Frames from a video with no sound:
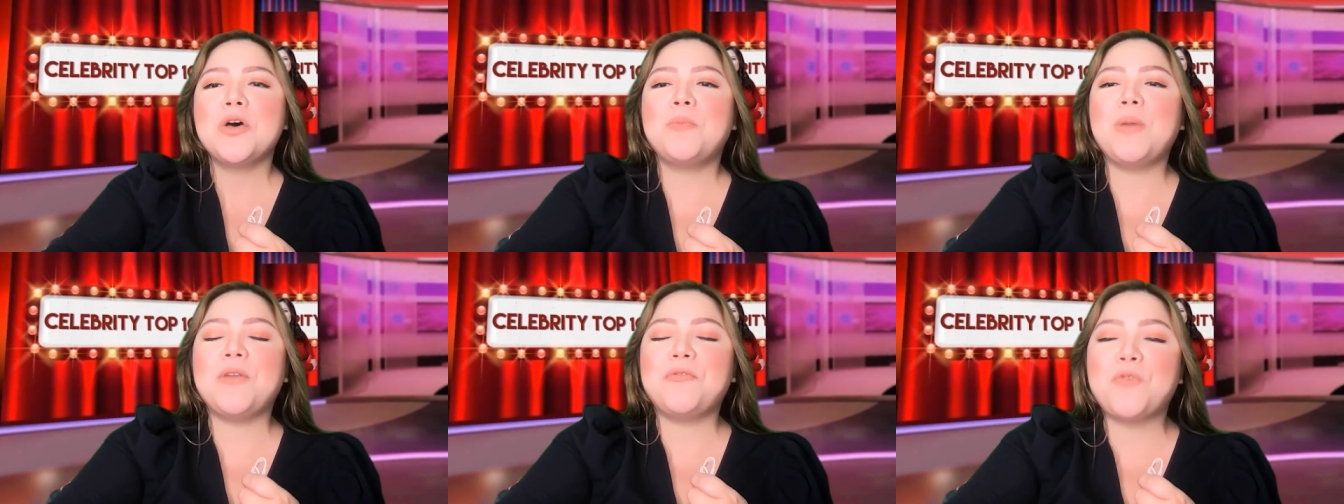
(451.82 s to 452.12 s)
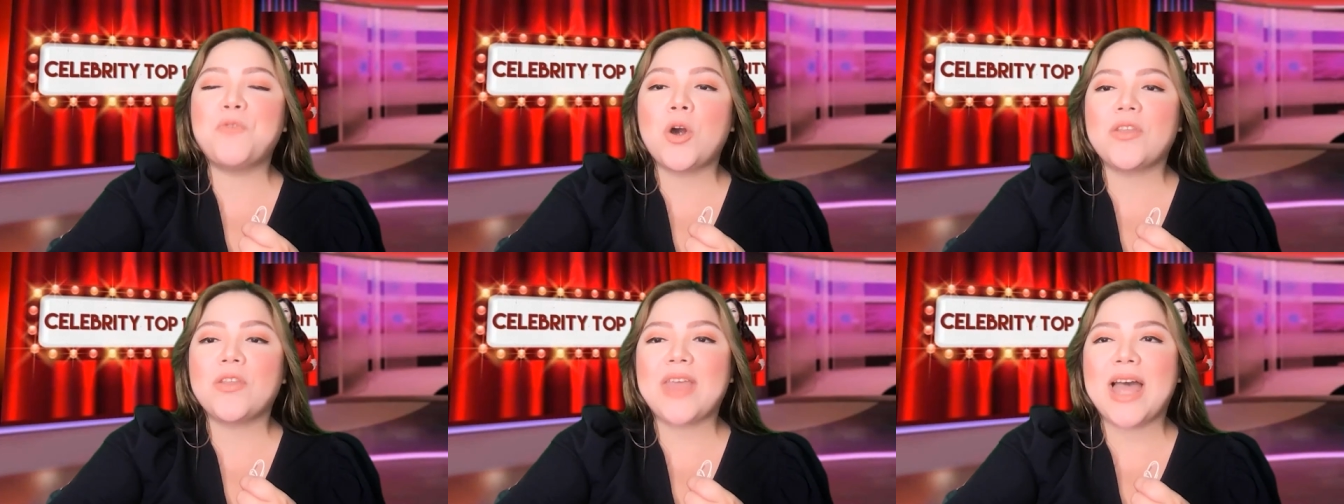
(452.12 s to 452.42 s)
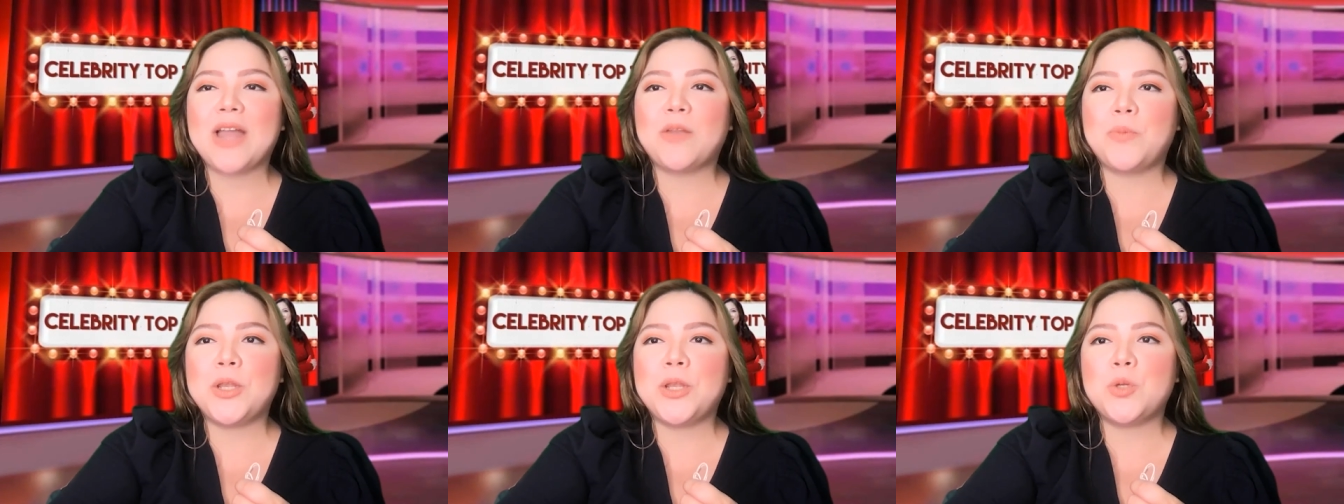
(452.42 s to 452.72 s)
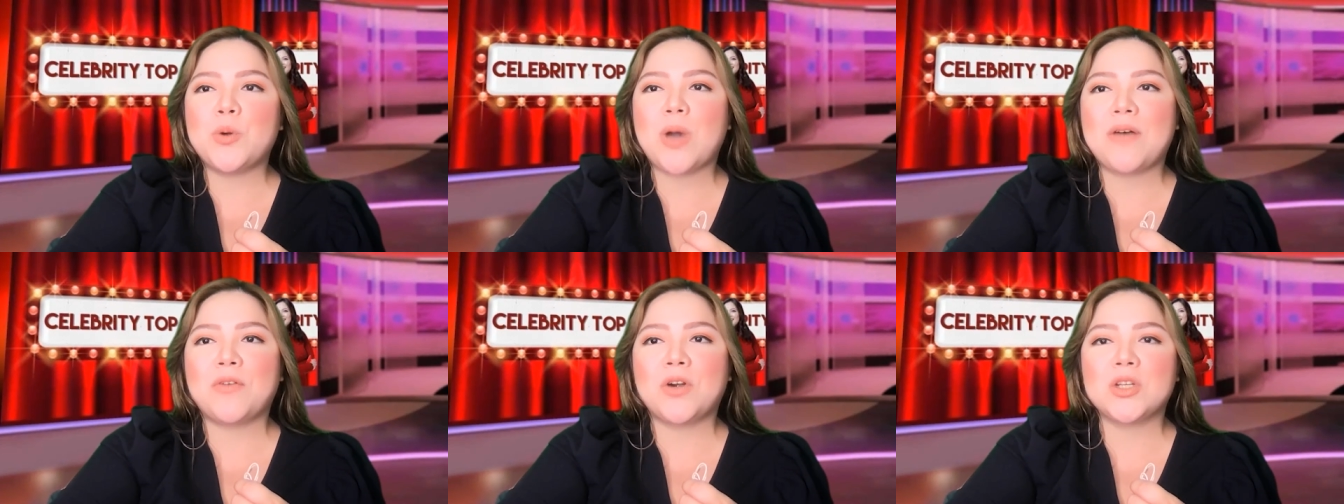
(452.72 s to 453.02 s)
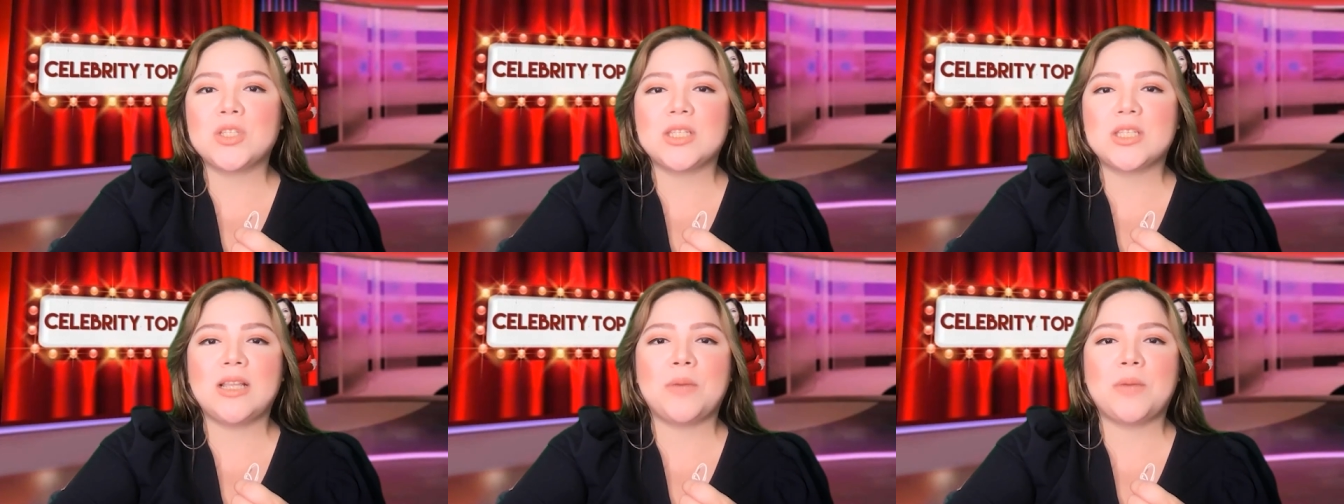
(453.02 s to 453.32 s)
Before that, we do have
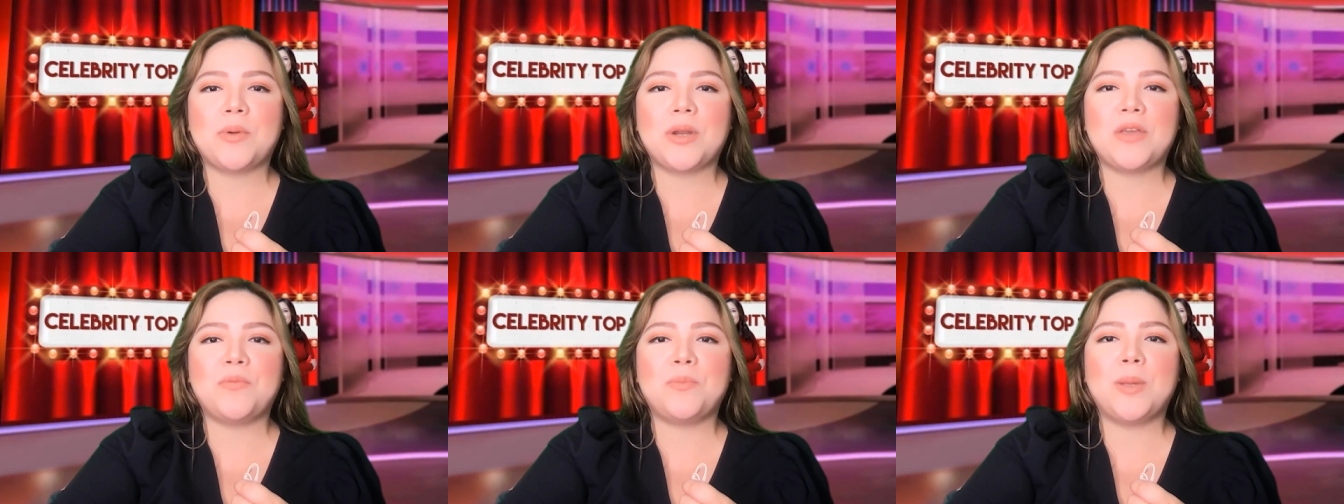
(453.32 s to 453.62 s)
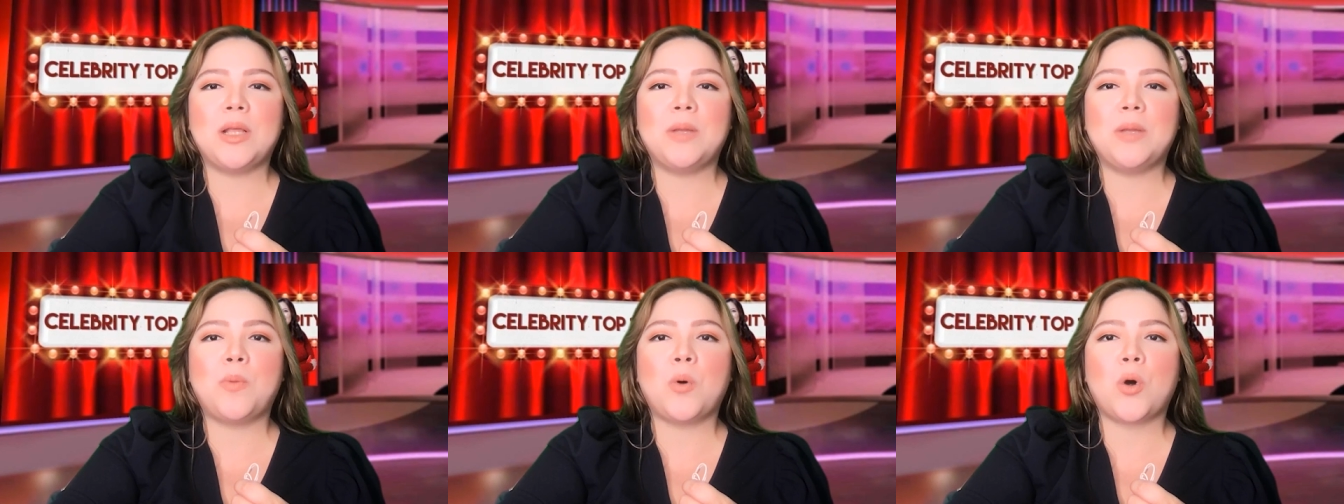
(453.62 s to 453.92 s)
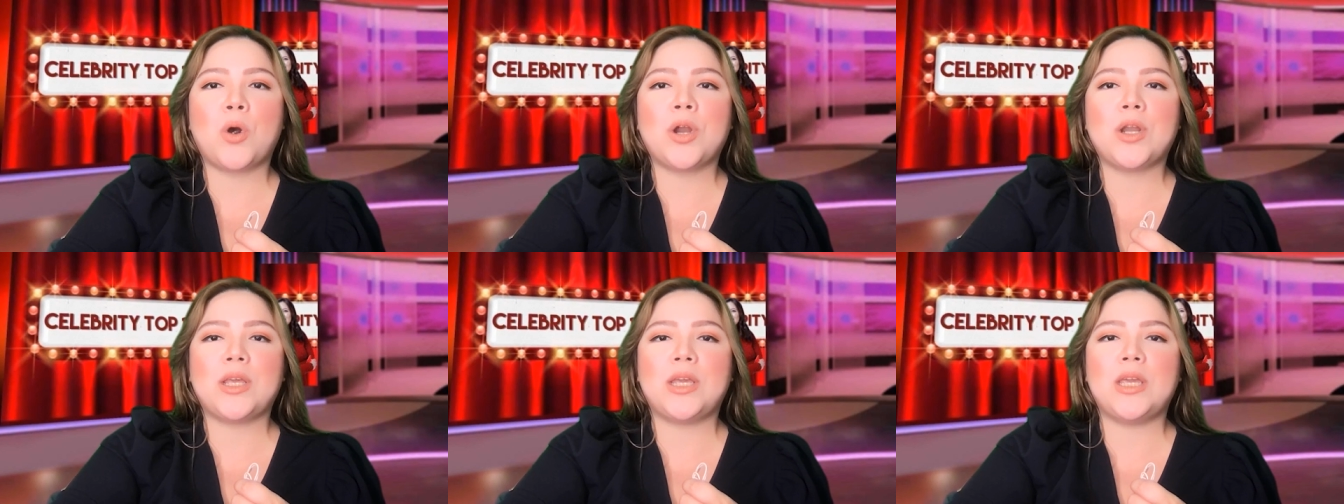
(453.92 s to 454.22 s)
our celebrity billboard.